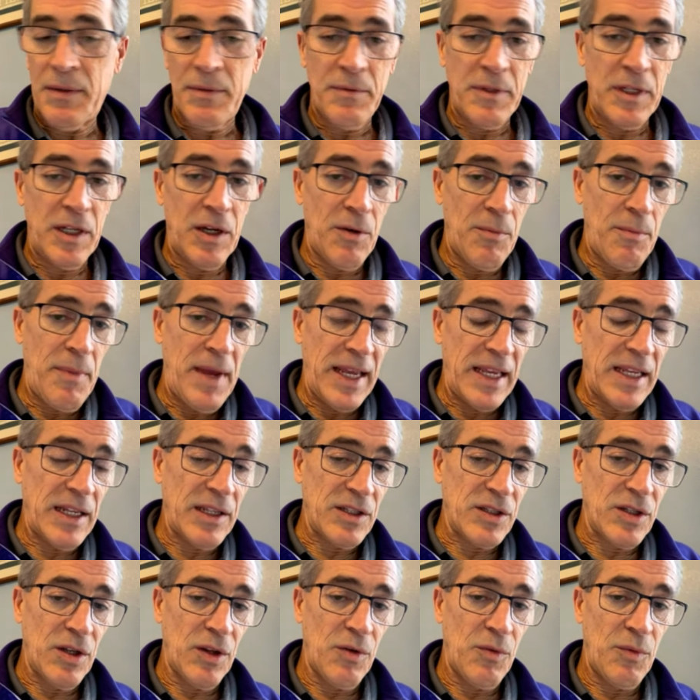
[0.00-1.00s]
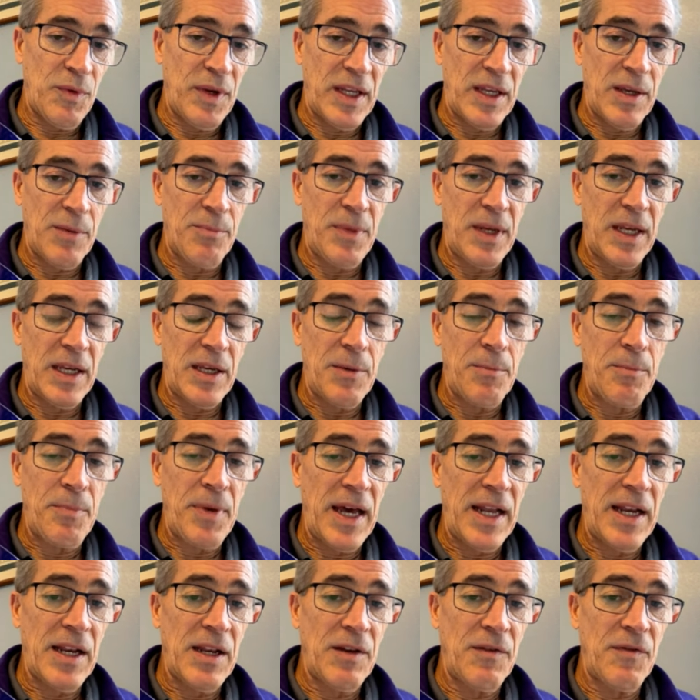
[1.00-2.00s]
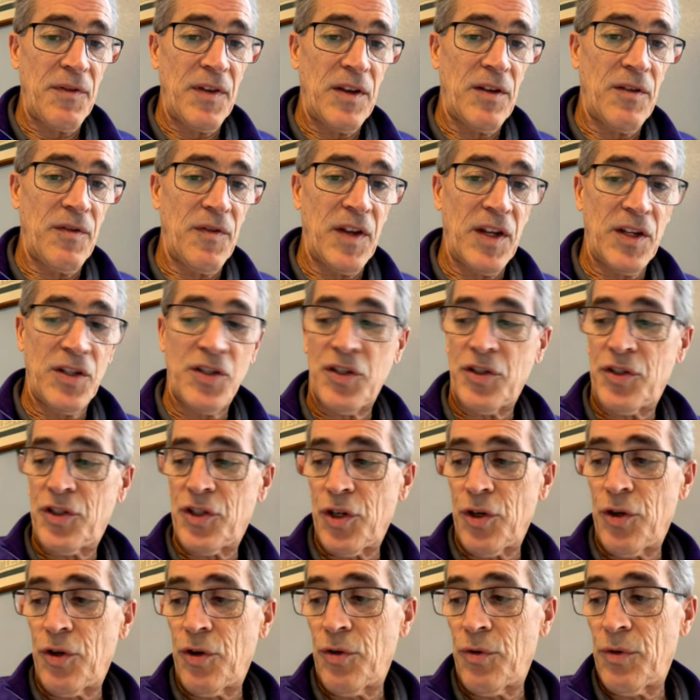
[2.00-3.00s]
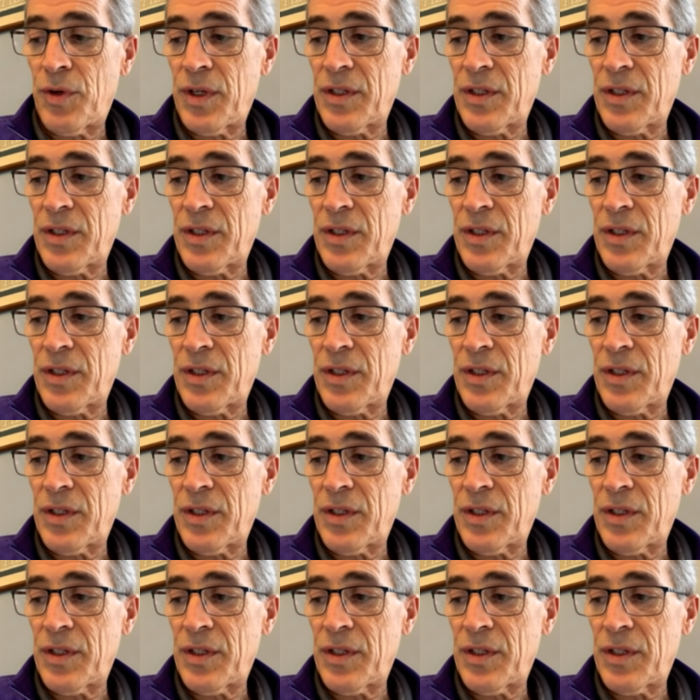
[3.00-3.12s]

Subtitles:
you know, make it so that we could be competitive in Division II.